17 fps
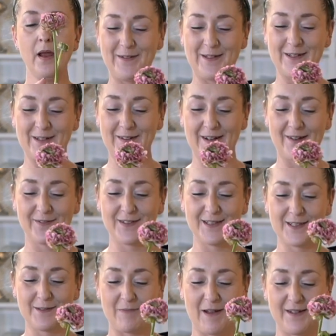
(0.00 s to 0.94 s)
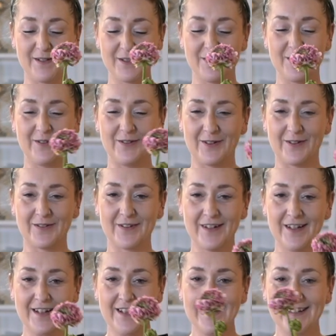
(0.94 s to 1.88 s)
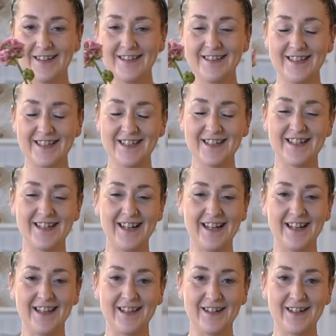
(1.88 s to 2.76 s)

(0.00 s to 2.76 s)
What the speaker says: You don't have to spend too long conditioning